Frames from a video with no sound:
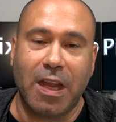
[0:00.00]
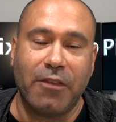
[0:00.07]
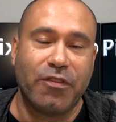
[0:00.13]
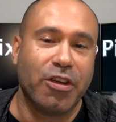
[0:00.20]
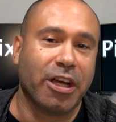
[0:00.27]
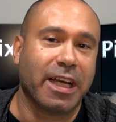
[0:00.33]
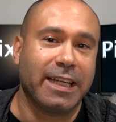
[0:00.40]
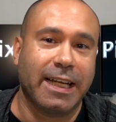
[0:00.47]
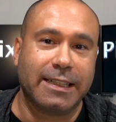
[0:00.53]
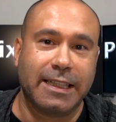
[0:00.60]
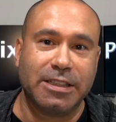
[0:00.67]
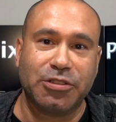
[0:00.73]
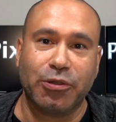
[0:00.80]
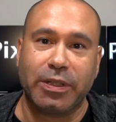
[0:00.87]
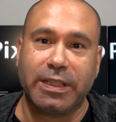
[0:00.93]
If you're
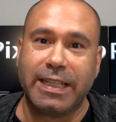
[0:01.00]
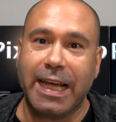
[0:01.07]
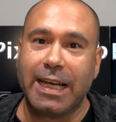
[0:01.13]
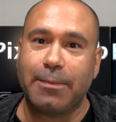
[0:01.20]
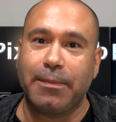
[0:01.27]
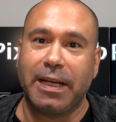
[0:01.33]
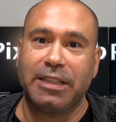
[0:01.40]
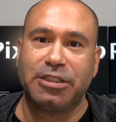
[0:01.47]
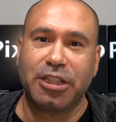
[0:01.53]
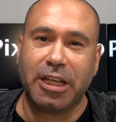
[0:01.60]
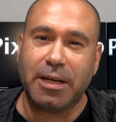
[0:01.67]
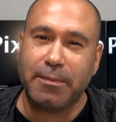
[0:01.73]
connecting to a database, you're going